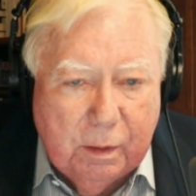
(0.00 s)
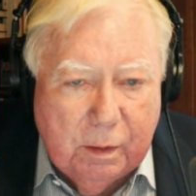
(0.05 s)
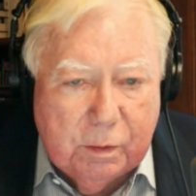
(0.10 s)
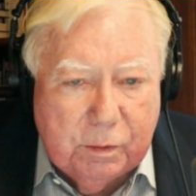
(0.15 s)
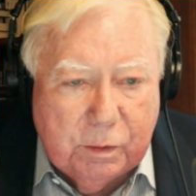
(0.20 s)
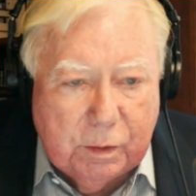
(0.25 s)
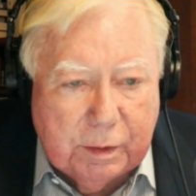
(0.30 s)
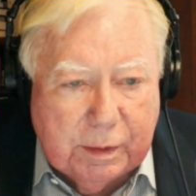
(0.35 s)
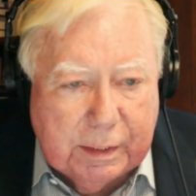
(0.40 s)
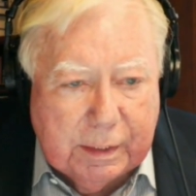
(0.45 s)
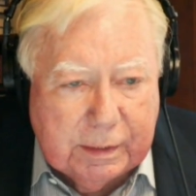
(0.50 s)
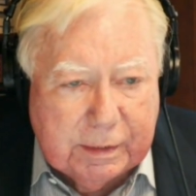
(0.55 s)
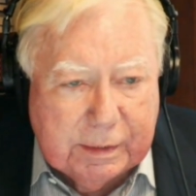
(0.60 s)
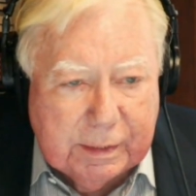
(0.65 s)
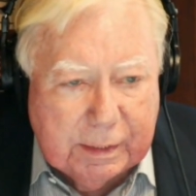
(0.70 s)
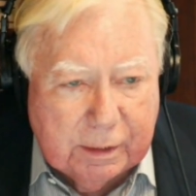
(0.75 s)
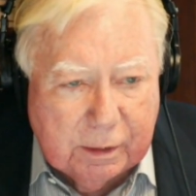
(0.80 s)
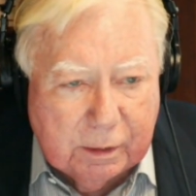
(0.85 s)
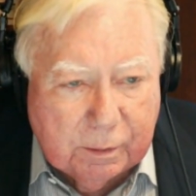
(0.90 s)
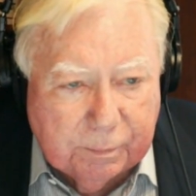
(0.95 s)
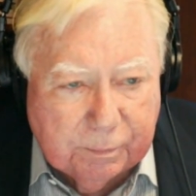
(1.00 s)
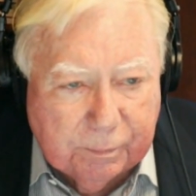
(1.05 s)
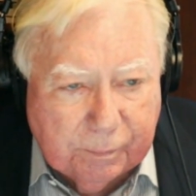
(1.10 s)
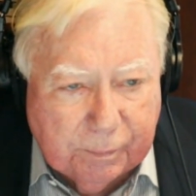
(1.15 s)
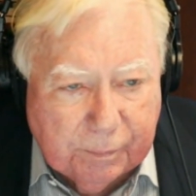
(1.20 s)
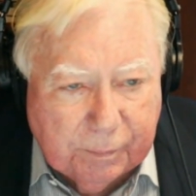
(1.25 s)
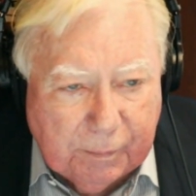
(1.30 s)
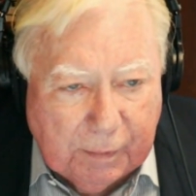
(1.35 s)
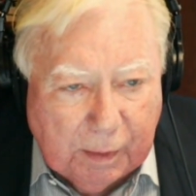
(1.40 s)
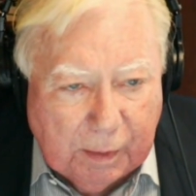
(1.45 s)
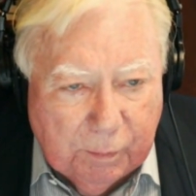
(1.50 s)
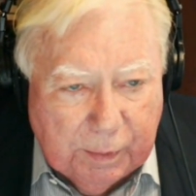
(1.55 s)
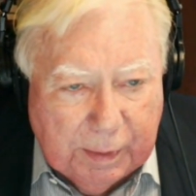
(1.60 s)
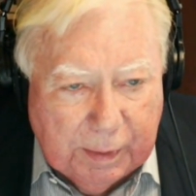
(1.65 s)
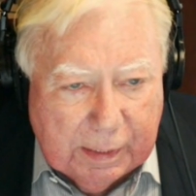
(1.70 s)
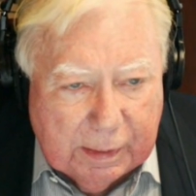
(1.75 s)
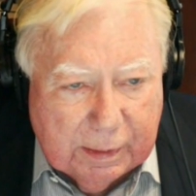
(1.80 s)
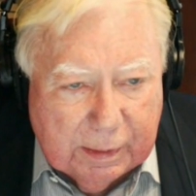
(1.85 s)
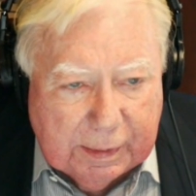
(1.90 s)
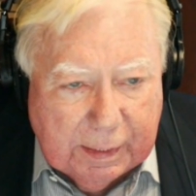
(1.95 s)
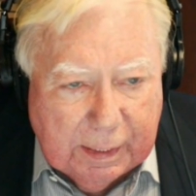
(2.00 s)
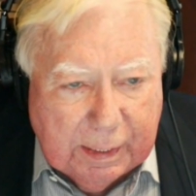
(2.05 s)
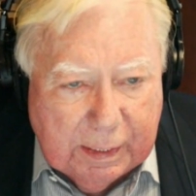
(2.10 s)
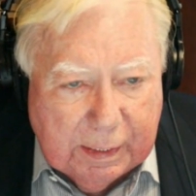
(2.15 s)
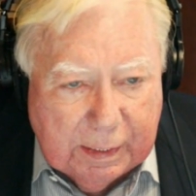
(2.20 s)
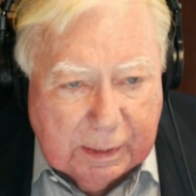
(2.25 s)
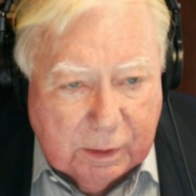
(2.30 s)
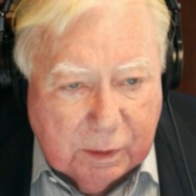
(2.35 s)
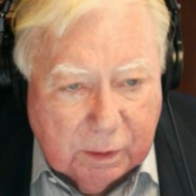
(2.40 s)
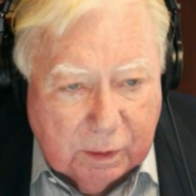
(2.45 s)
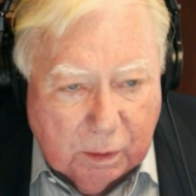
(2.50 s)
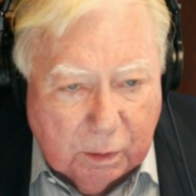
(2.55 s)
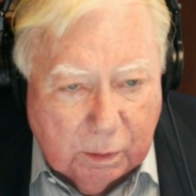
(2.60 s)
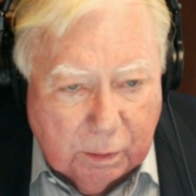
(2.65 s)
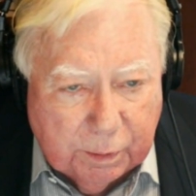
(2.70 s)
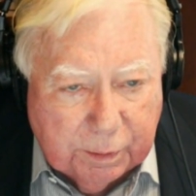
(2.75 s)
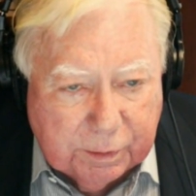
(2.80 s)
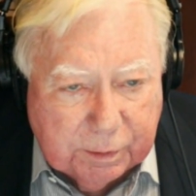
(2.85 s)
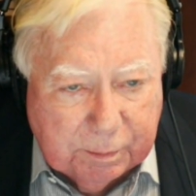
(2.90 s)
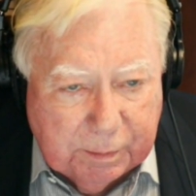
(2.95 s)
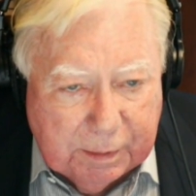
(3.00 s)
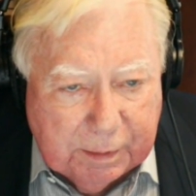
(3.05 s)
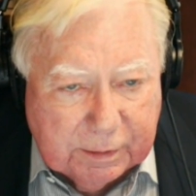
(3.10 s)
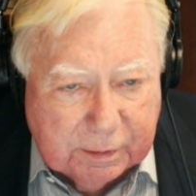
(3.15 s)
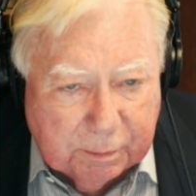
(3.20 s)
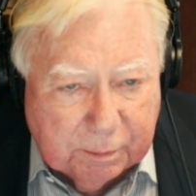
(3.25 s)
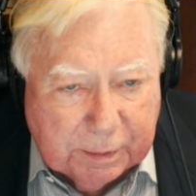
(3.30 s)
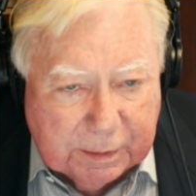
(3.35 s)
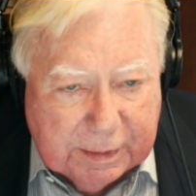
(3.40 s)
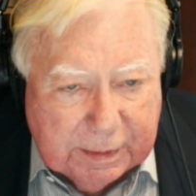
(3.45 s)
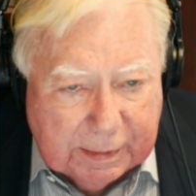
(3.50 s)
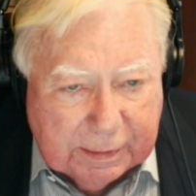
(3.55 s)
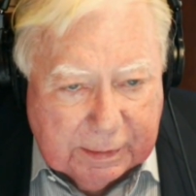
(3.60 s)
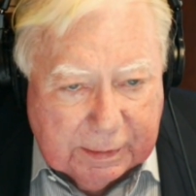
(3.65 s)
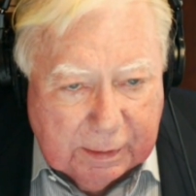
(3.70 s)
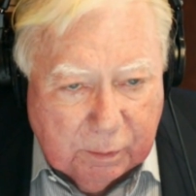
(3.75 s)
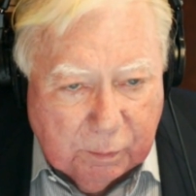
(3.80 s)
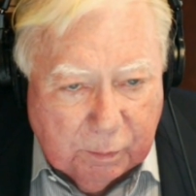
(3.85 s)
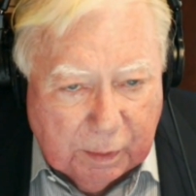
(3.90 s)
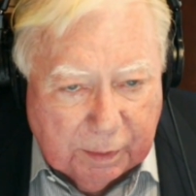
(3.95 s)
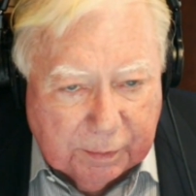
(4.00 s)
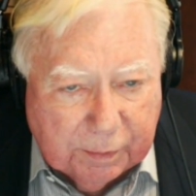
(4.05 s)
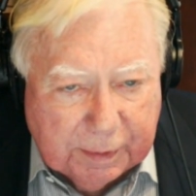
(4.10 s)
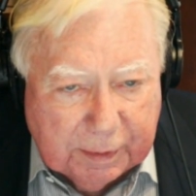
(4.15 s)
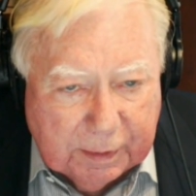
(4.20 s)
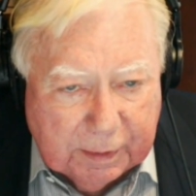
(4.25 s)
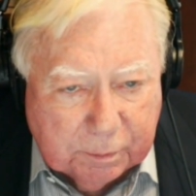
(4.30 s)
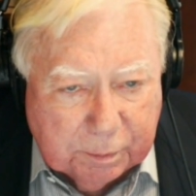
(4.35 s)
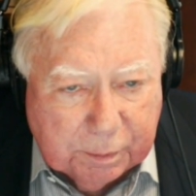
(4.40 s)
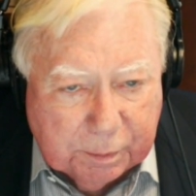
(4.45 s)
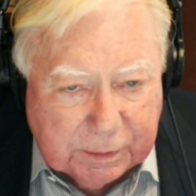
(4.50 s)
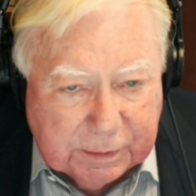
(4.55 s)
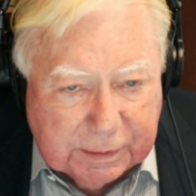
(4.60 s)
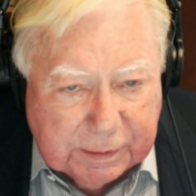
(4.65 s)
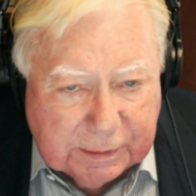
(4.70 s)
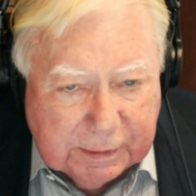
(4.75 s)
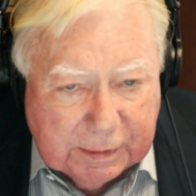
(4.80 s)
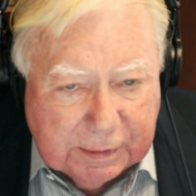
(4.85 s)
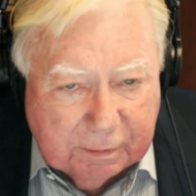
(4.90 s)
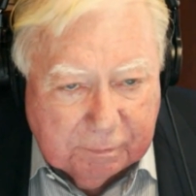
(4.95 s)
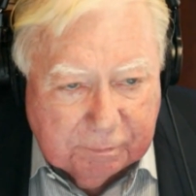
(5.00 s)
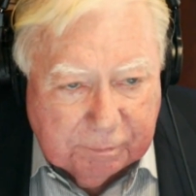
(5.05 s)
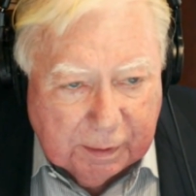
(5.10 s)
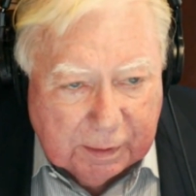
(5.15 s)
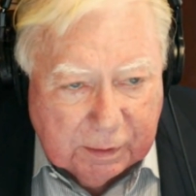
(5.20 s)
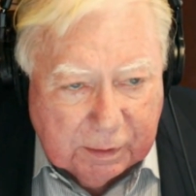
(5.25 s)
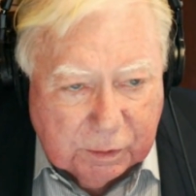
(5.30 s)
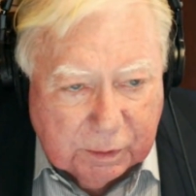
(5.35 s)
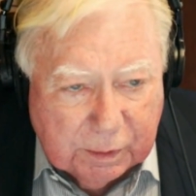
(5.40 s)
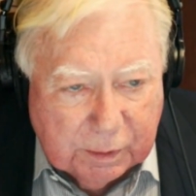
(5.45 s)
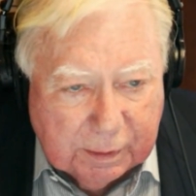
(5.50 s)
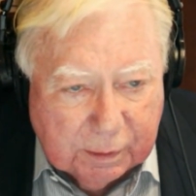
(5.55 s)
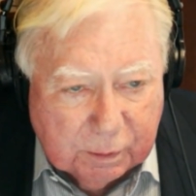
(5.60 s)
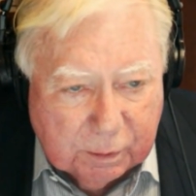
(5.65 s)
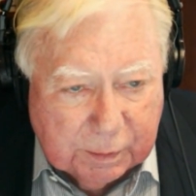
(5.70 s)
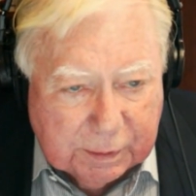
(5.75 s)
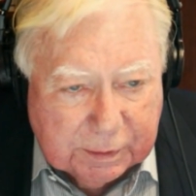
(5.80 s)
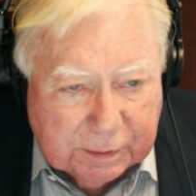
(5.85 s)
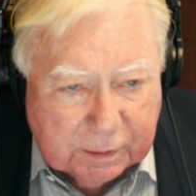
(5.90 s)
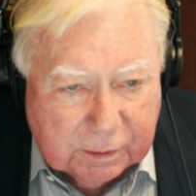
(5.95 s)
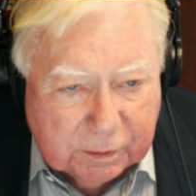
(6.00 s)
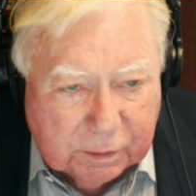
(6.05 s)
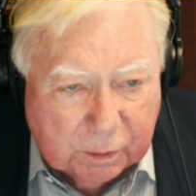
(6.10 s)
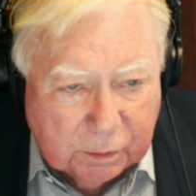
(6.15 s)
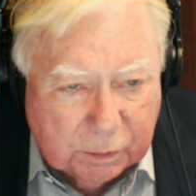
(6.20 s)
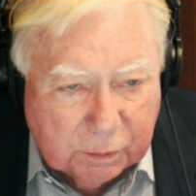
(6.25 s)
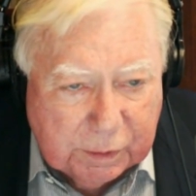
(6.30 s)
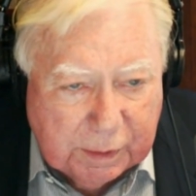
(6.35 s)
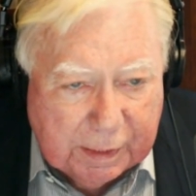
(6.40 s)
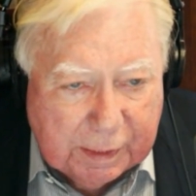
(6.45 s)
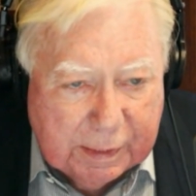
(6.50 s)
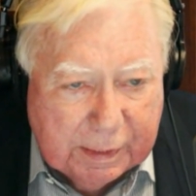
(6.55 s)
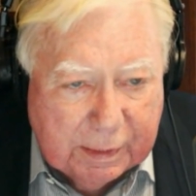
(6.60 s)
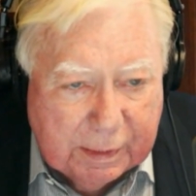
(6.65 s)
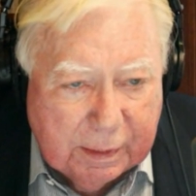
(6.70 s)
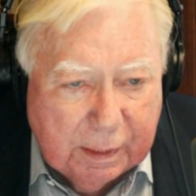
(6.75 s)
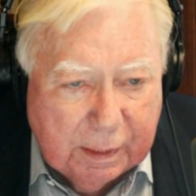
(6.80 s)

should consider reallocating into gold as a means of protecting wealth against persistent inflation and the risks associated